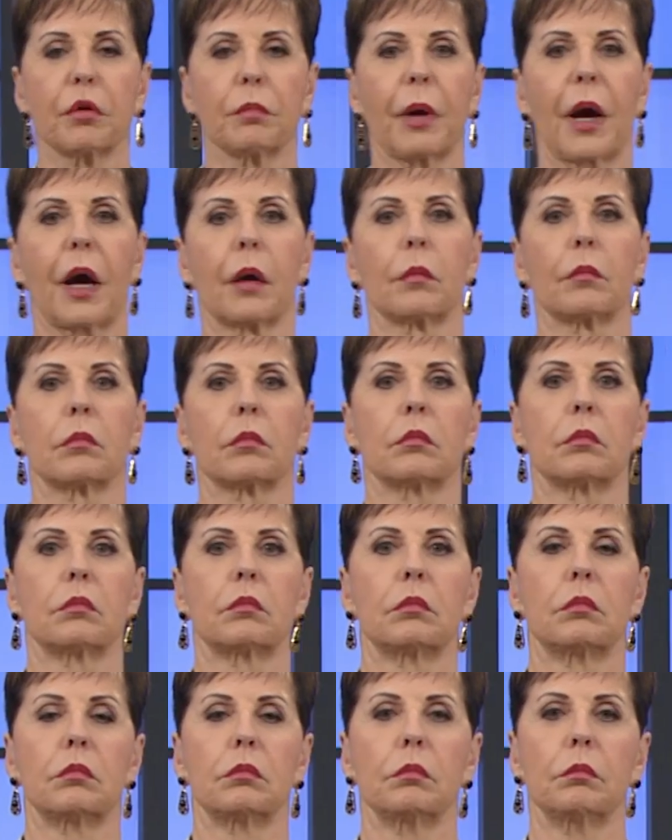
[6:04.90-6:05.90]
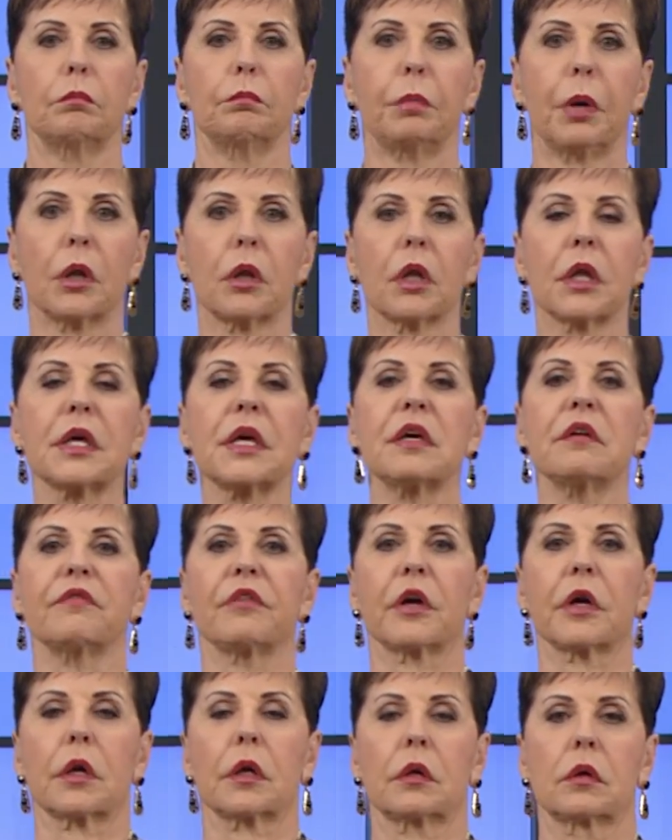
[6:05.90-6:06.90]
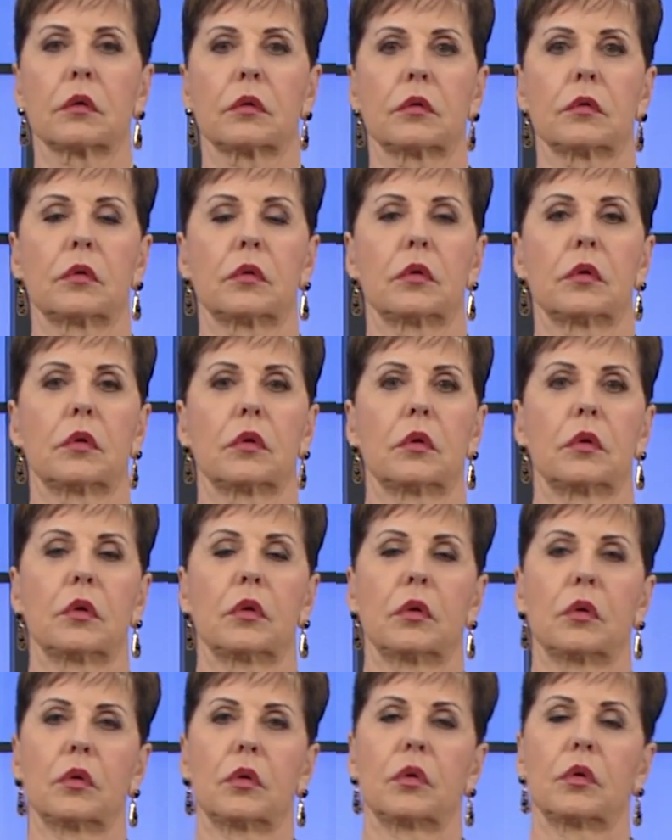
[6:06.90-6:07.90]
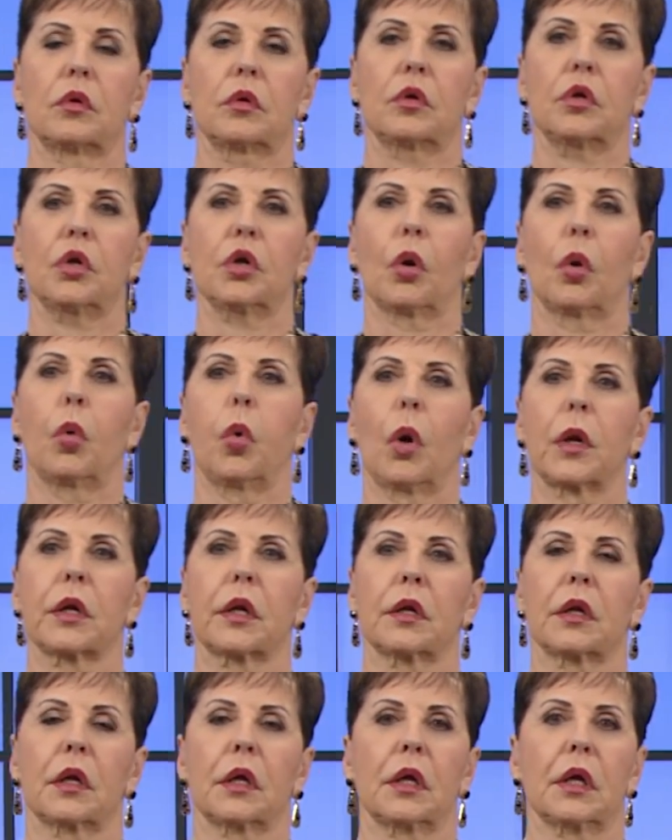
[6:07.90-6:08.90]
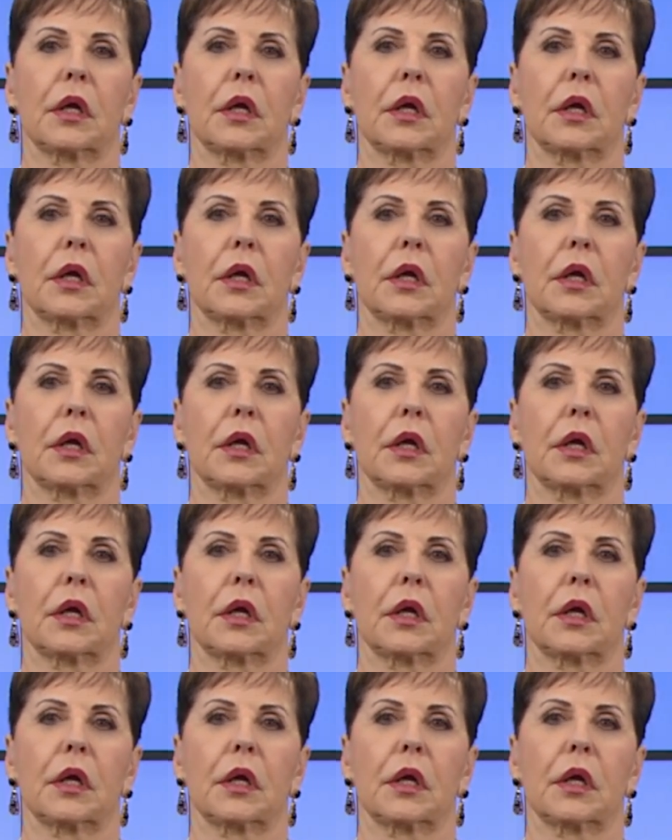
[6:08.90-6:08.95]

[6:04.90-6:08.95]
about believing. You know, what,